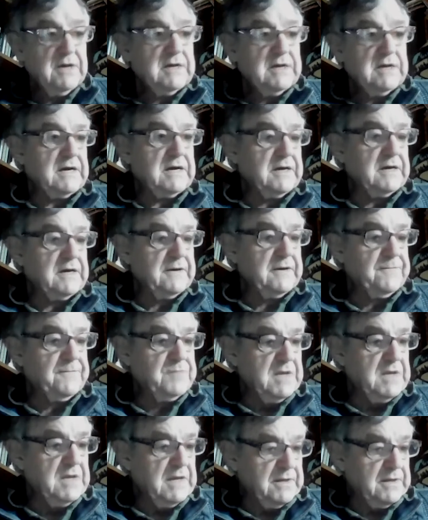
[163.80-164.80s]
Um,
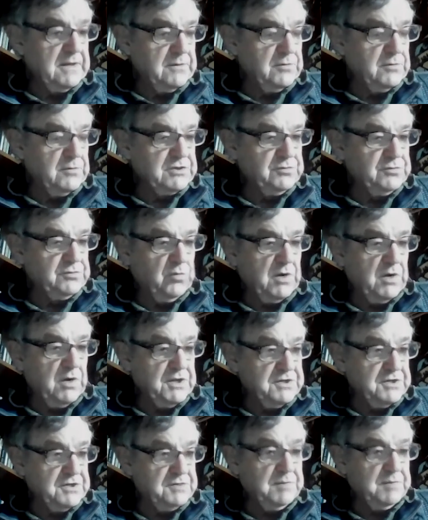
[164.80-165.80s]
it was one of
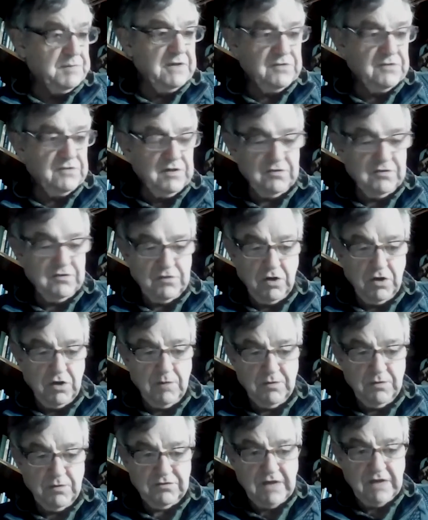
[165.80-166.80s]
the species that
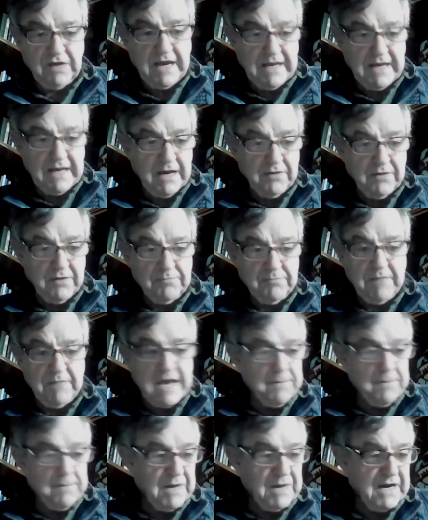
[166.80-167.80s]
almost died out.
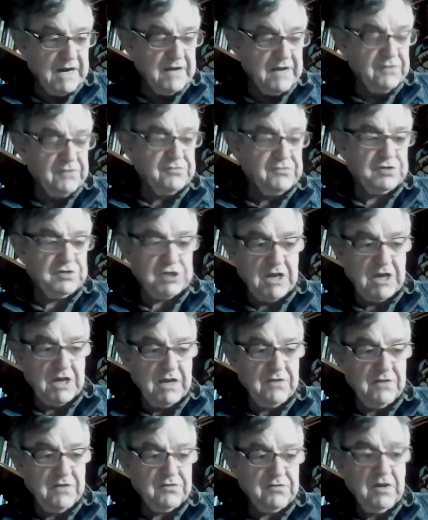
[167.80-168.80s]
Magpies,
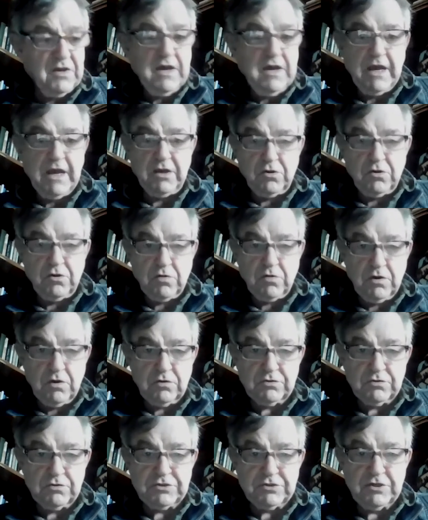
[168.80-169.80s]
jays, and
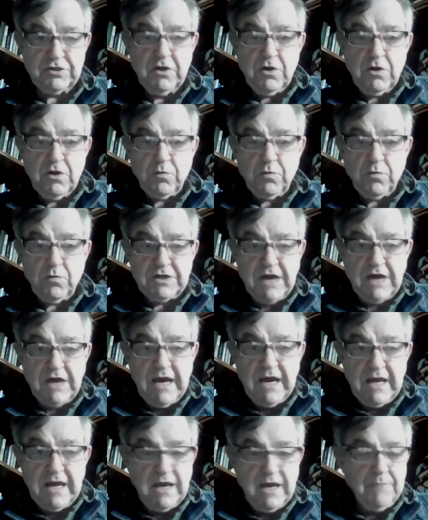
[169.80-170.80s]
crows were
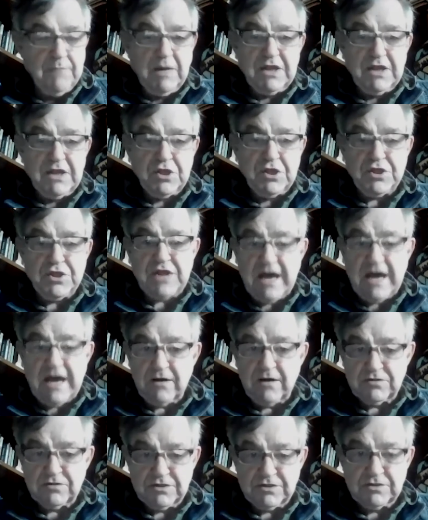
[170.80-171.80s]
dying by the
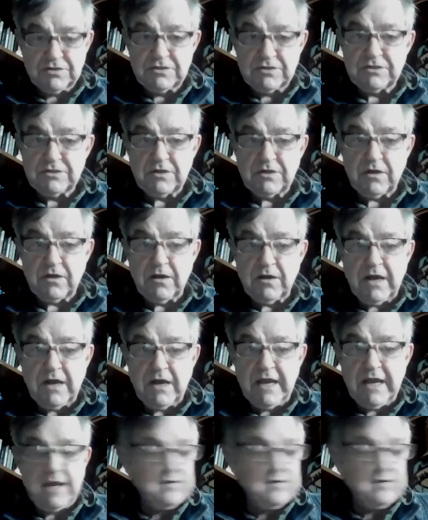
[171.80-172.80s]
thousands. Uh,
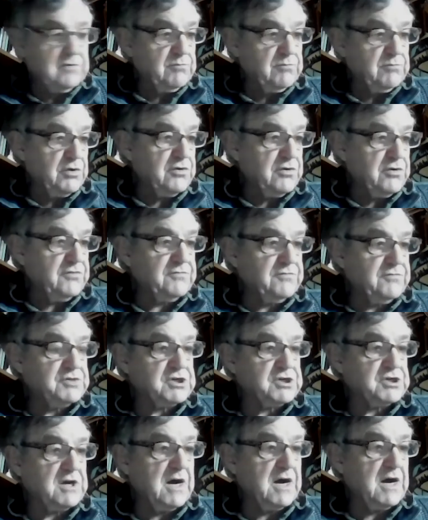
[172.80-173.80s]
I had some birders from
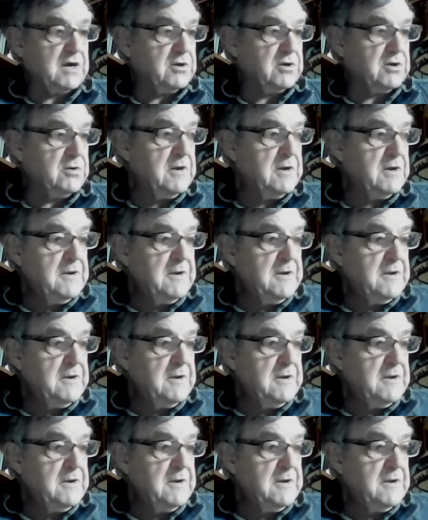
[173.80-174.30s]
Chicago